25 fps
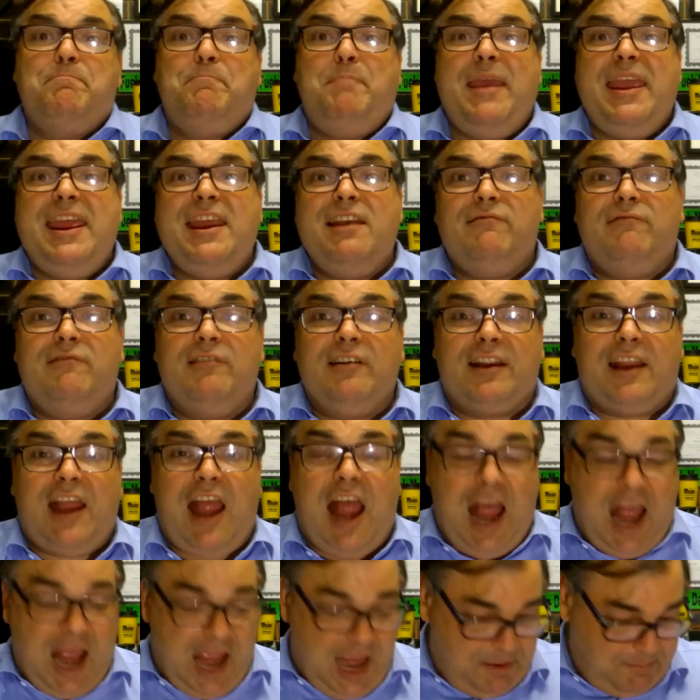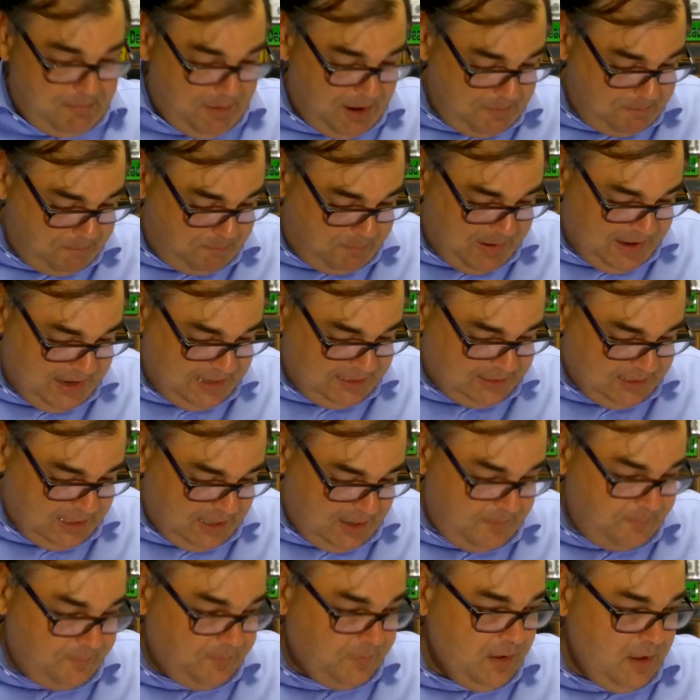beater gone? My
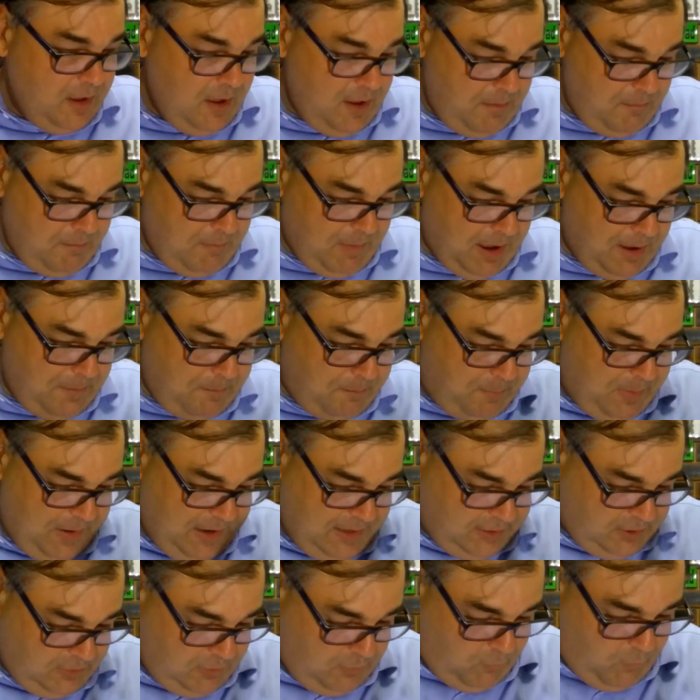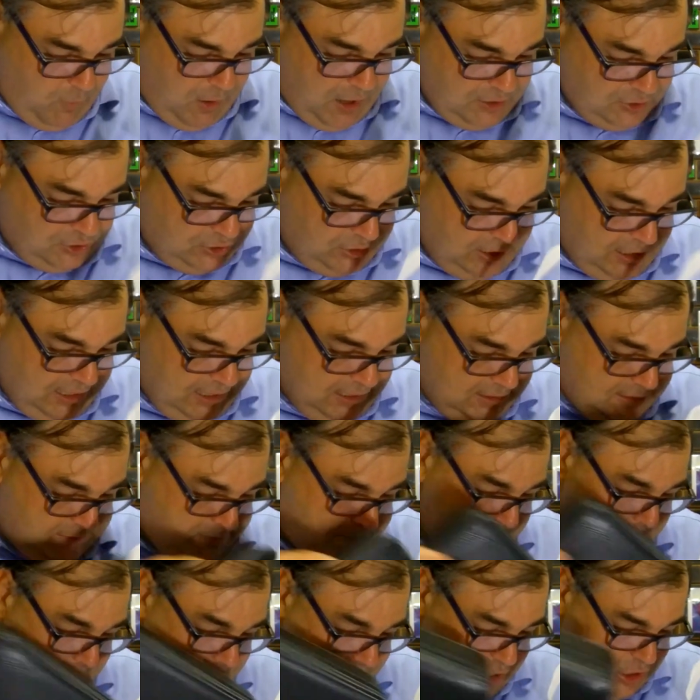beater? My beater watch is
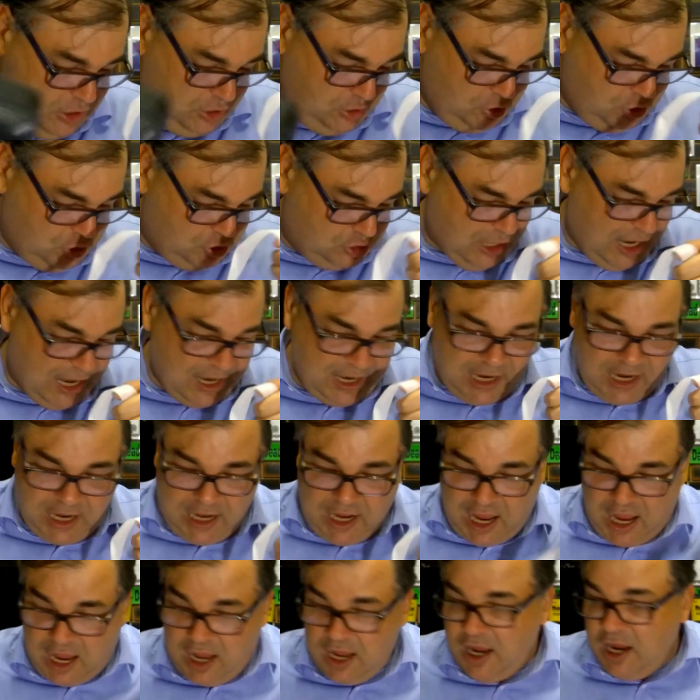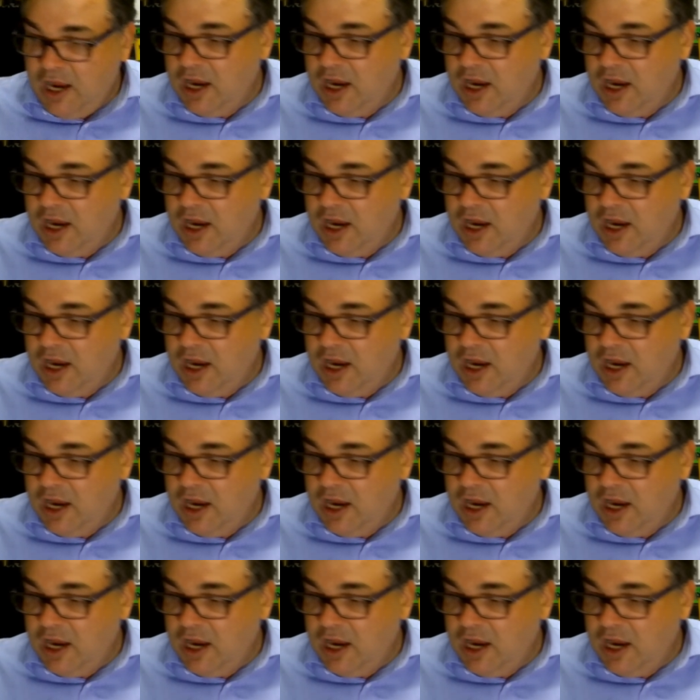my Jaeger...